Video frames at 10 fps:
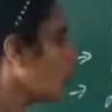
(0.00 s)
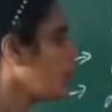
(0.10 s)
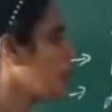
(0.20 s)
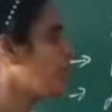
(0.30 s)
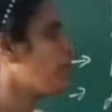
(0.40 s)
do
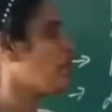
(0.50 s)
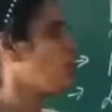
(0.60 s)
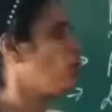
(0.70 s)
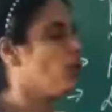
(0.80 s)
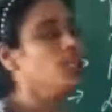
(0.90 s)
you mean by
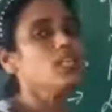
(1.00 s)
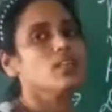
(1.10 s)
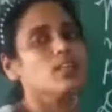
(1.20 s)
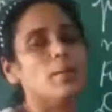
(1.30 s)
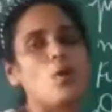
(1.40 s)
the
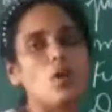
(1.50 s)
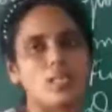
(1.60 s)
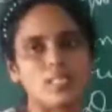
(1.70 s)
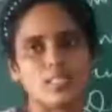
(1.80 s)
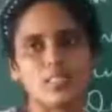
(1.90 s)
word
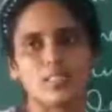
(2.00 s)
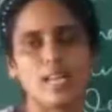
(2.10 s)
democracy?